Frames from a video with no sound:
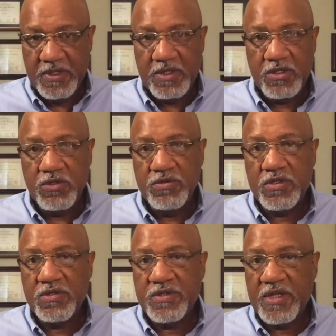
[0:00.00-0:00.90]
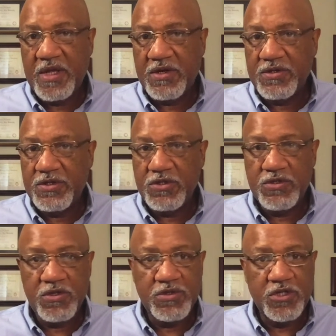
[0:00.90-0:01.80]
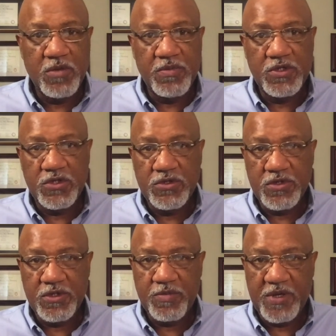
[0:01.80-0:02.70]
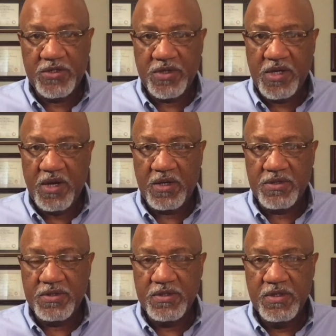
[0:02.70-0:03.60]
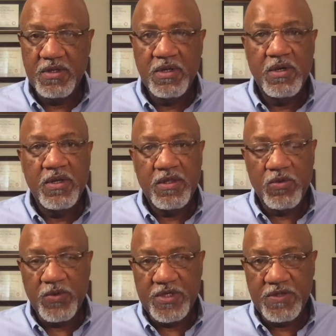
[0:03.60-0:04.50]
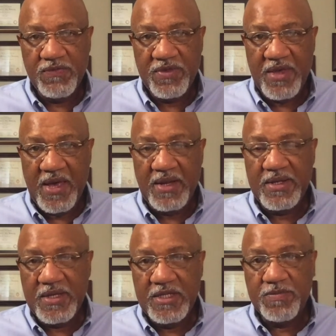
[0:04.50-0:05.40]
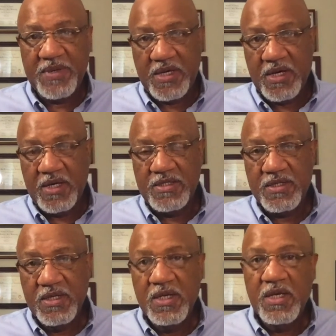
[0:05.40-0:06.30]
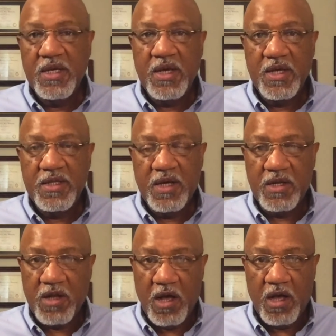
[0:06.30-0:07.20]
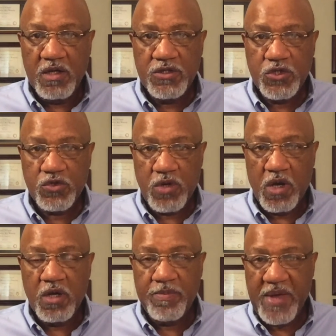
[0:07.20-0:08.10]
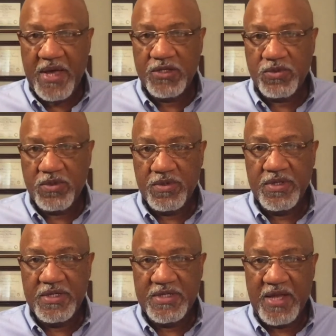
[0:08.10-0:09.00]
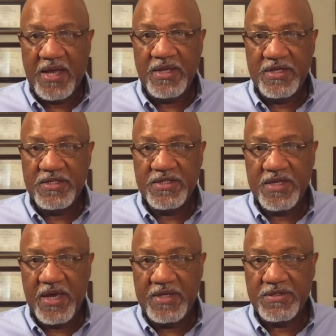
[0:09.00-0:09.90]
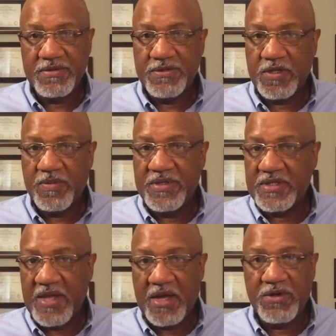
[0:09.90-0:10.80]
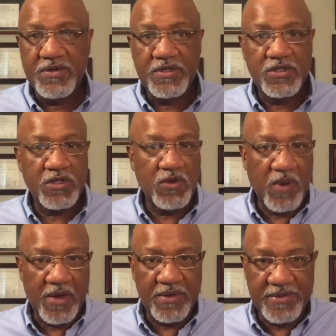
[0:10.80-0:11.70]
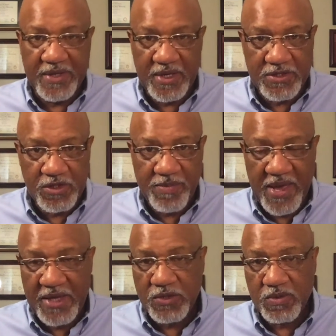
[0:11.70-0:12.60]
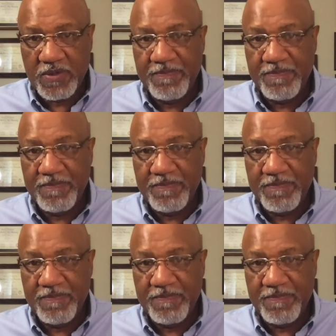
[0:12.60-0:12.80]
Use those letters, use those numbers, use those special characters. The reason for that is because a long, strong password is not easily guessed. Someone is not going to just go out and guess your password.